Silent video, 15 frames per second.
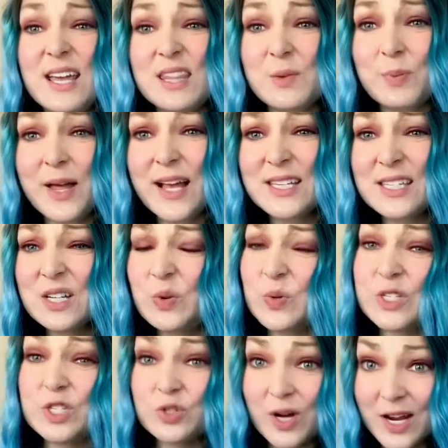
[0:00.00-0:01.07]
the plastic will
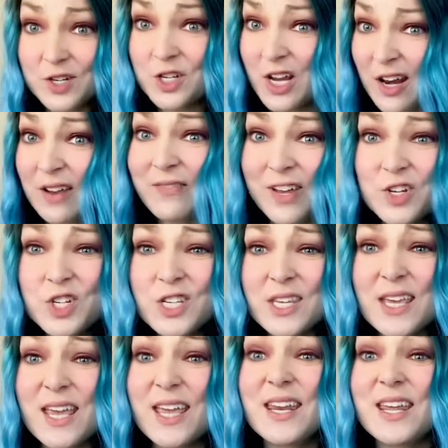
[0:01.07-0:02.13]
stretch and
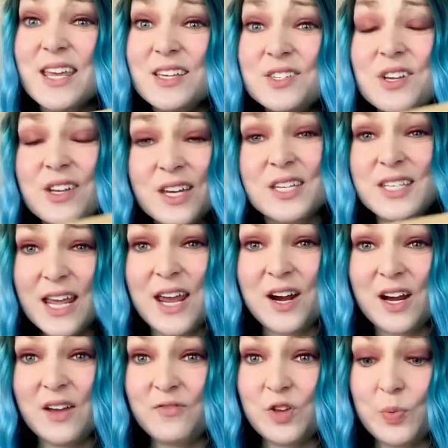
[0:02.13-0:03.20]
eventually it is gonna tear
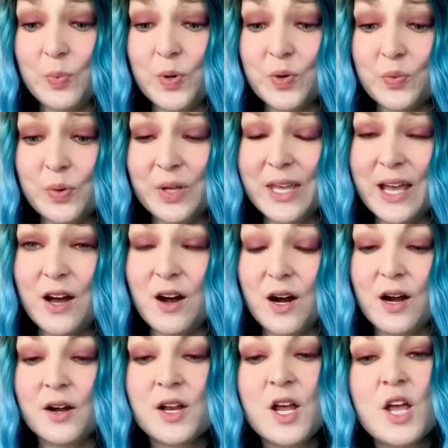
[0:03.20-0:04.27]
if you pull really hard.